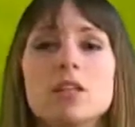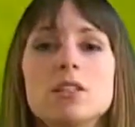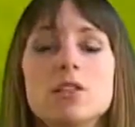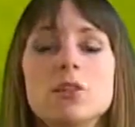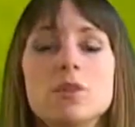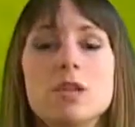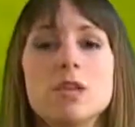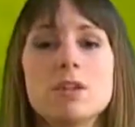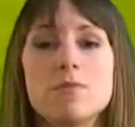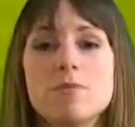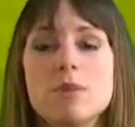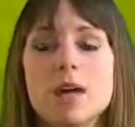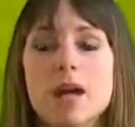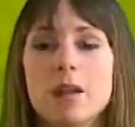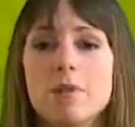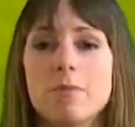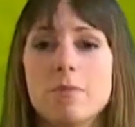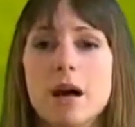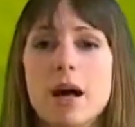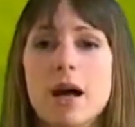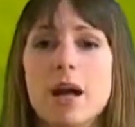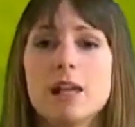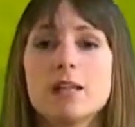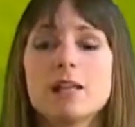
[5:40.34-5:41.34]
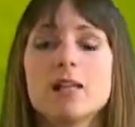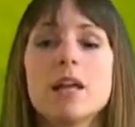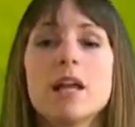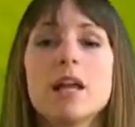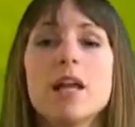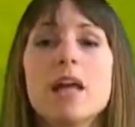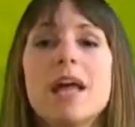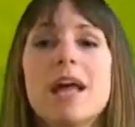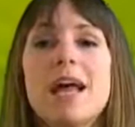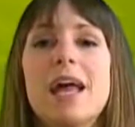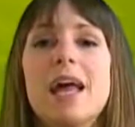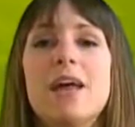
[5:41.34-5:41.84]
So keep that in mind.
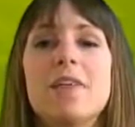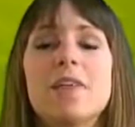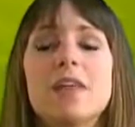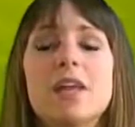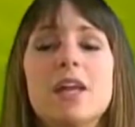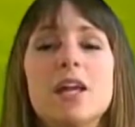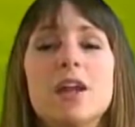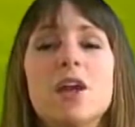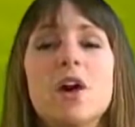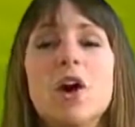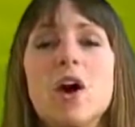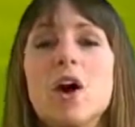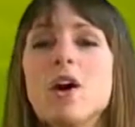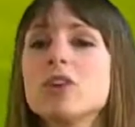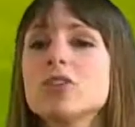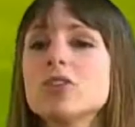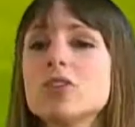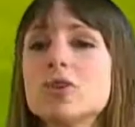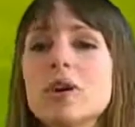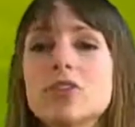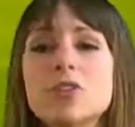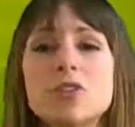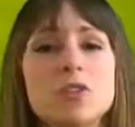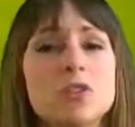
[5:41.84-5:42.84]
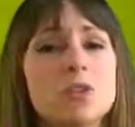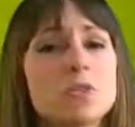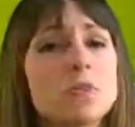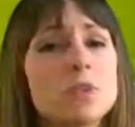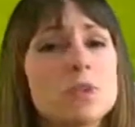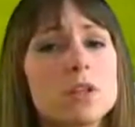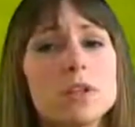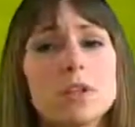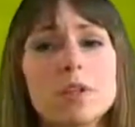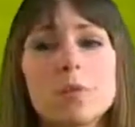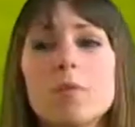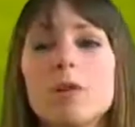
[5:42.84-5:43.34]
And then also I just
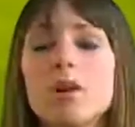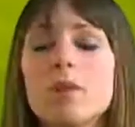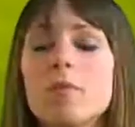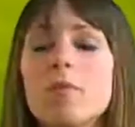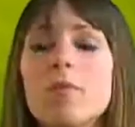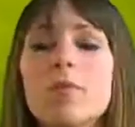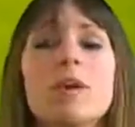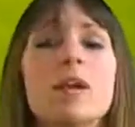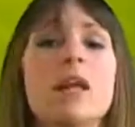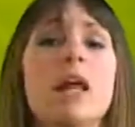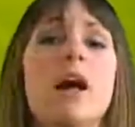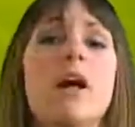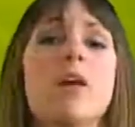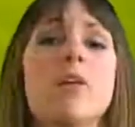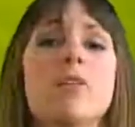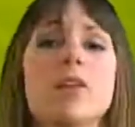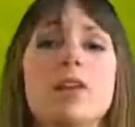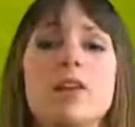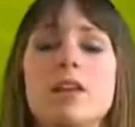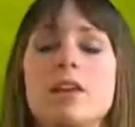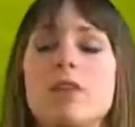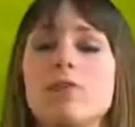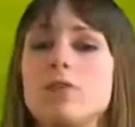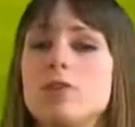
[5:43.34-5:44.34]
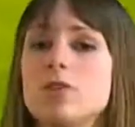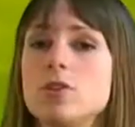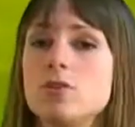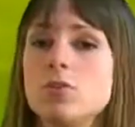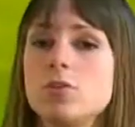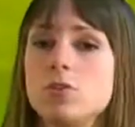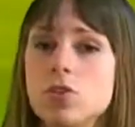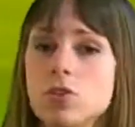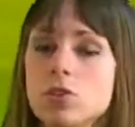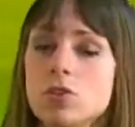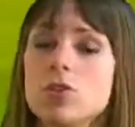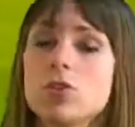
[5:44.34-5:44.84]
really want to point out that if
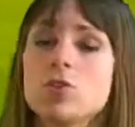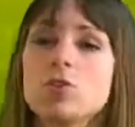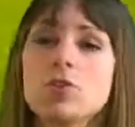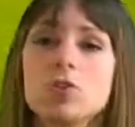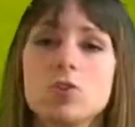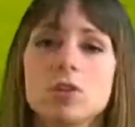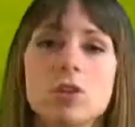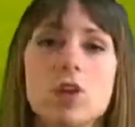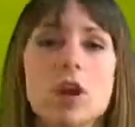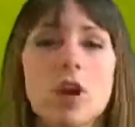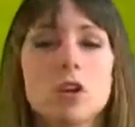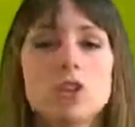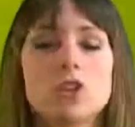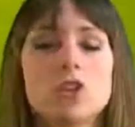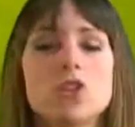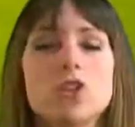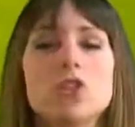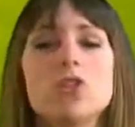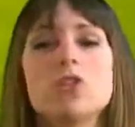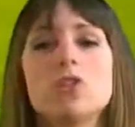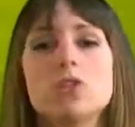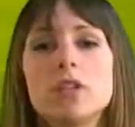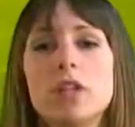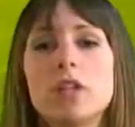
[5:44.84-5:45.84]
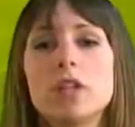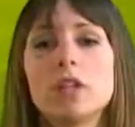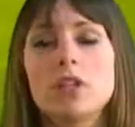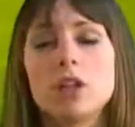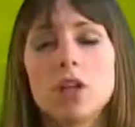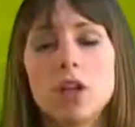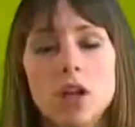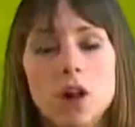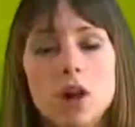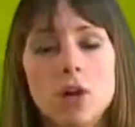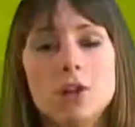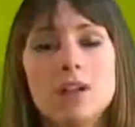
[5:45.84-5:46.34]
you do start choosing
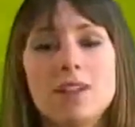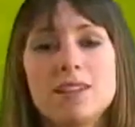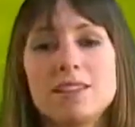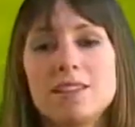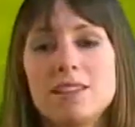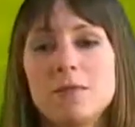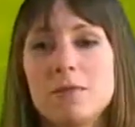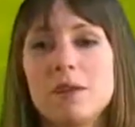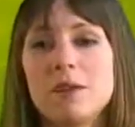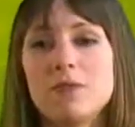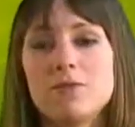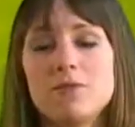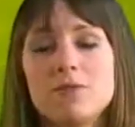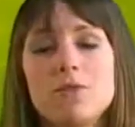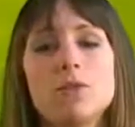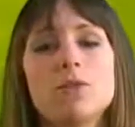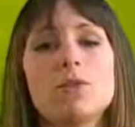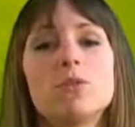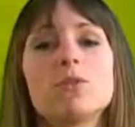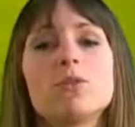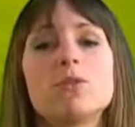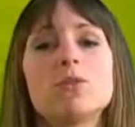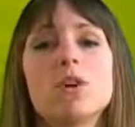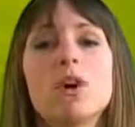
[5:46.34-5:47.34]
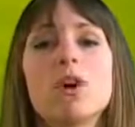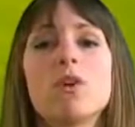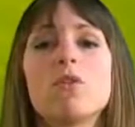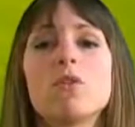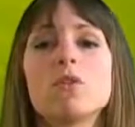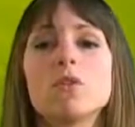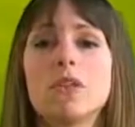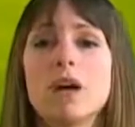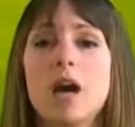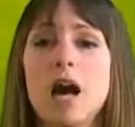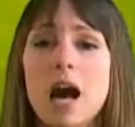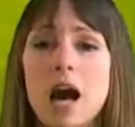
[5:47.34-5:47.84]
low glycemic foods
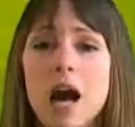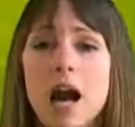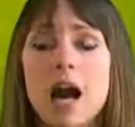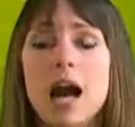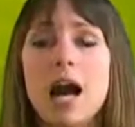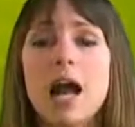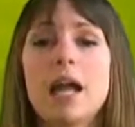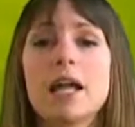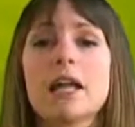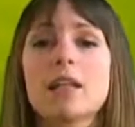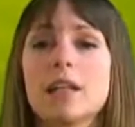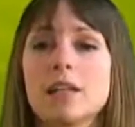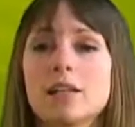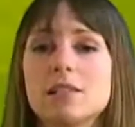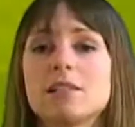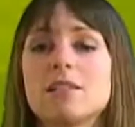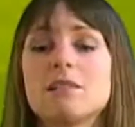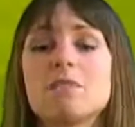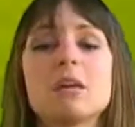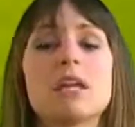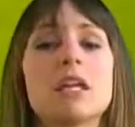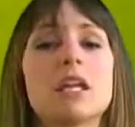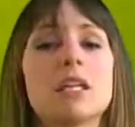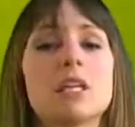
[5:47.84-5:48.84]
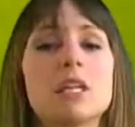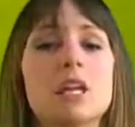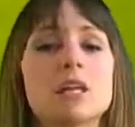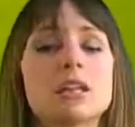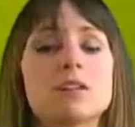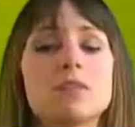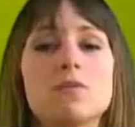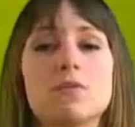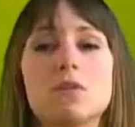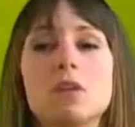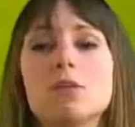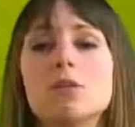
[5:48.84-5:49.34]
over the high glycemic
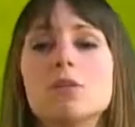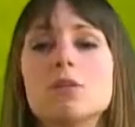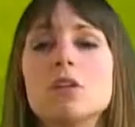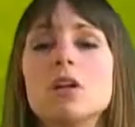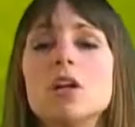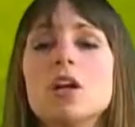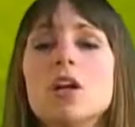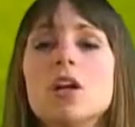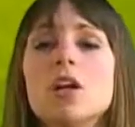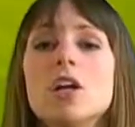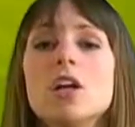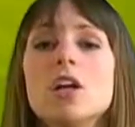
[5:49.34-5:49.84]
index foods,